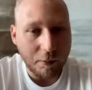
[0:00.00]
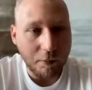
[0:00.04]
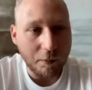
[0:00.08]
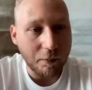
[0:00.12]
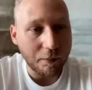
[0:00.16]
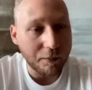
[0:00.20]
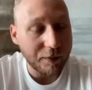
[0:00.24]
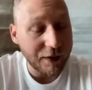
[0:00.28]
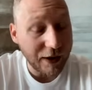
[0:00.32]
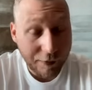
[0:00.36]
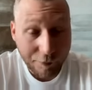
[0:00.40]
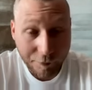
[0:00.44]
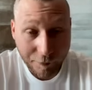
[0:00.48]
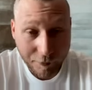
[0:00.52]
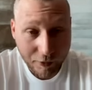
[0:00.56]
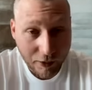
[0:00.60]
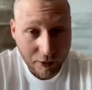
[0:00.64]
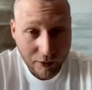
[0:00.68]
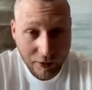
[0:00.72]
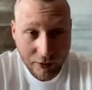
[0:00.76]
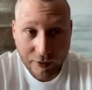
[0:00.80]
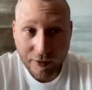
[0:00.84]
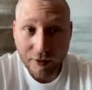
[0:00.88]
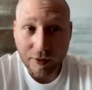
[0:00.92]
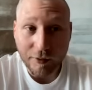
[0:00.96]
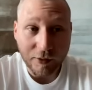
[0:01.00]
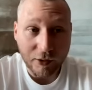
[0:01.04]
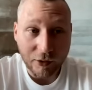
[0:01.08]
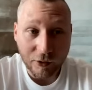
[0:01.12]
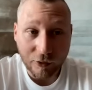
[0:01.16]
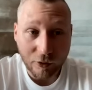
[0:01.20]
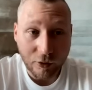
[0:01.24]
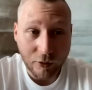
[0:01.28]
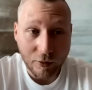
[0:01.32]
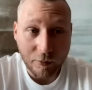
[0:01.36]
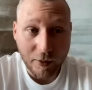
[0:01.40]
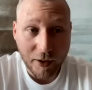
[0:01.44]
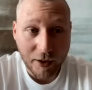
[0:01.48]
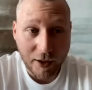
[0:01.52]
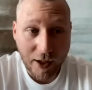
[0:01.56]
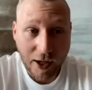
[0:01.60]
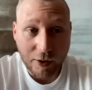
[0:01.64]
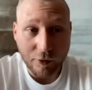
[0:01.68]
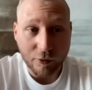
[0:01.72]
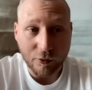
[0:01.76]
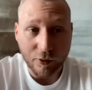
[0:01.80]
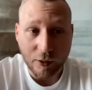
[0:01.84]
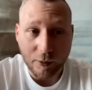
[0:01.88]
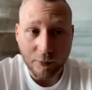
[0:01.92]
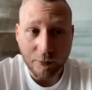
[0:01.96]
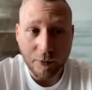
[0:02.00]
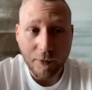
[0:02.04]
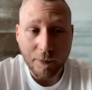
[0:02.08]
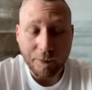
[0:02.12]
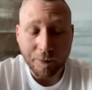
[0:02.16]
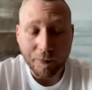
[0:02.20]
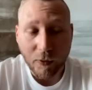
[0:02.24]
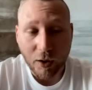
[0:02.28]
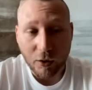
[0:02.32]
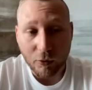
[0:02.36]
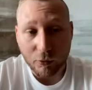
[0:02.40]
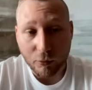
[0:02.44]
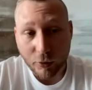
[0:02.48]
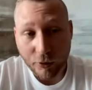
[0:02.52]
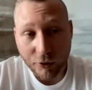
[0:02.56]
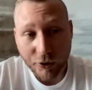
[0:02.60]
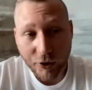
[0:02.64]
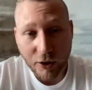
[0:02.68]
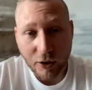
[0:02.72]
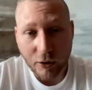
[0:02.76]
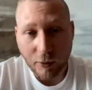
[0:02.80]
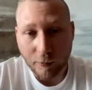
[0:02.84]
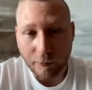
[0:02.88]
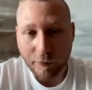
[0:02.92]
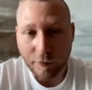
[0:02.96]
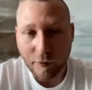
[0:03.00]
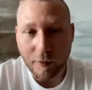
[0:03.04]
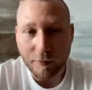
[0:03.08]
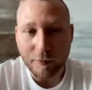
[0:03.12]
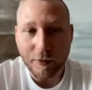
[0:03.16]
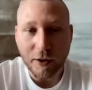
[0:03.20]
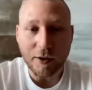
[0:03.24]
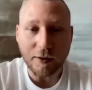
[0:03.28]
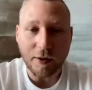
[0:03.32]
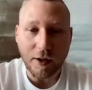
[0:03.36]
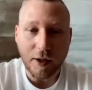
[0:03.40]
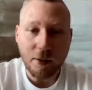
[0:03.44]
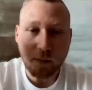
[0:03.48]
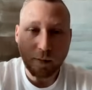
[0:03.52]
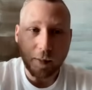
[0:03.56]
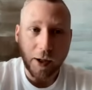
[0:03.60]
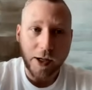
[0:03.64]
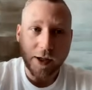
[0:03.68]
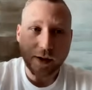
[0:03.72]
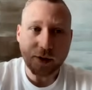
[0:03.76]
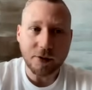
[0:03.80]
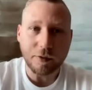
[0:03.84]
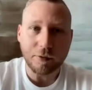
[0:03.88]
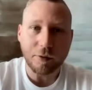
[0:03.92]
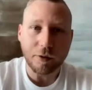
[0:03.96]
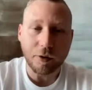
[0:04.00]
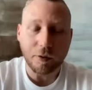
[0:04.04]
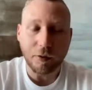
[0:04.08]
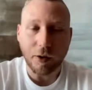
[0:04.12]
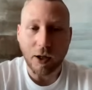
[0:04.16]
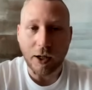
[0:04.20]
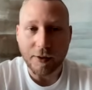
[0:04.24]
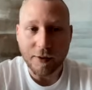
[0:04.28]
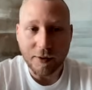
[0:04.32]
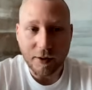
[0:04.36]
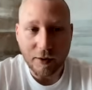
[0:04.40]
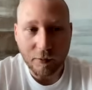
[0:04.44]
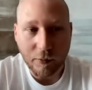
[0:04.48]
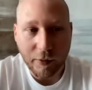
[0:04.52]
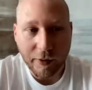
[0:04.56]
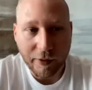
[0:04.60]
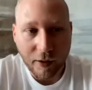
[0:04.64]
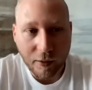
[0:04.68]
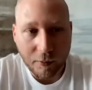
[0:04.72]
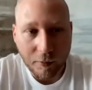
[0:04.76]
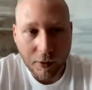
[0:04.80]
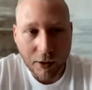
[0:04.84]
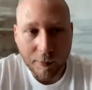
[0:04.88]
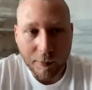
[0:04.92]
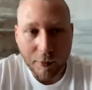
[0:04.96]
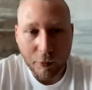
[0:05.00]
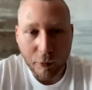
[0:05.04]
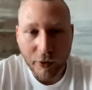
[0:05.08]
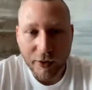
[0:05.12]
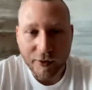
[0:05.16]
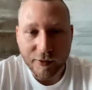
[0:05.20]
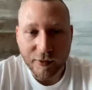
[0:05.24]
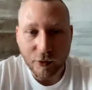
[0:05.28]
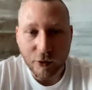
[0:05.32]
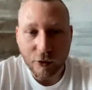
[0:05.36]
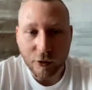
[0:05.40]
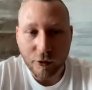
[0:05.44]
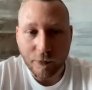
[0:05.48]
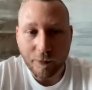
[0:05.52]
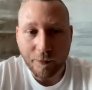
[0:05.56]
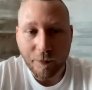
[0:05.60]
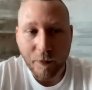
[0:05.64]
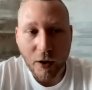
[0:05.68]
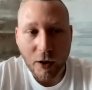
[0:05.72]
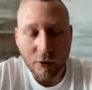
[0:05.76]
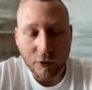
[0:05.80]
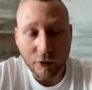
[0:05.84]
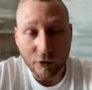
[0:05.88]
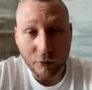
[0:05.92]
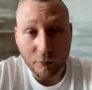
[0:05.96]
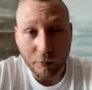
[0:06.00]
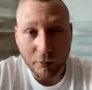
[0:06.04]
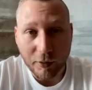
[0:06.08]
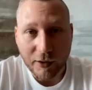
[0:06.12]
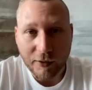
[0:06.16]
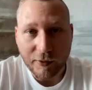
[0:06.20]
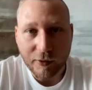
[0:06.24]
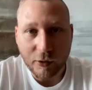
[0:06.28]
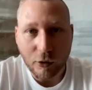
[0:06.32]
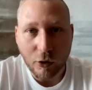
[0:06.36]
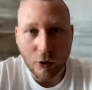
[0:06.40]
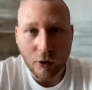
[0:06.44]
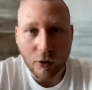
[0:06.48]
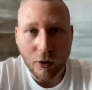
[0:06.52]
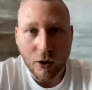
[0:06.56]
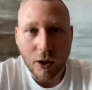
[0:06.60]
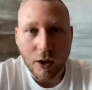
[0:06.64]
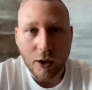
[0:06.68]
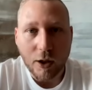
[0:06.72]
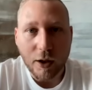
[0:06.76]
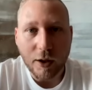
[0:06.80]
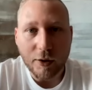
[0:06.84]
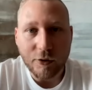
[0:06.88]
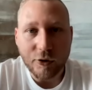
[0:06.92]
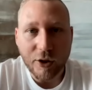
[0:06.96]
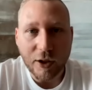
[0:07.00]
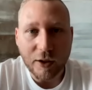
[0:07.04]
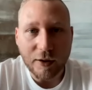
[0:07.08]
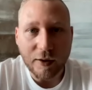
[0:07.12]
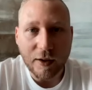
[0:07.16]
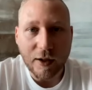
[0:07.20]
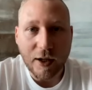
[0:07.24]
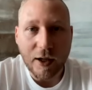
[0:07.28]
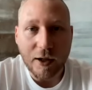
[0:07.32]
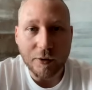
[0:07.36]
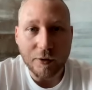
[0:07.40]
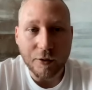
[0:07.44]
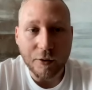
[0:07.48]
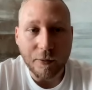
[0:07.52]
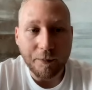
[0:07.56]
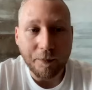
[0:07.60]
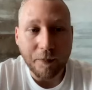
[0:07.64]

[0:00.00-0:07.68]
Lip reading: Definitely. There's also going to be an airdrop. Ruchi confirmed that in my interview I did with him a couple of weeks ago. So please go and check that out.